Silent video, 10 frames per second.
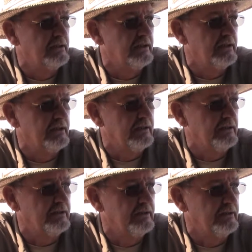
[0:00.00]

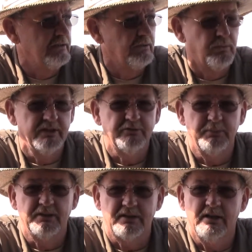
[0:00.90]
and the wind's
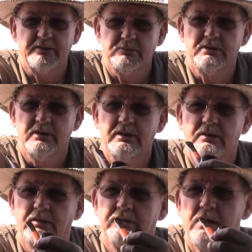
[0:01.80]
been kind of
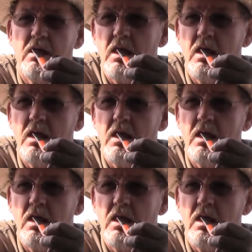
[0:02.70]
relentless.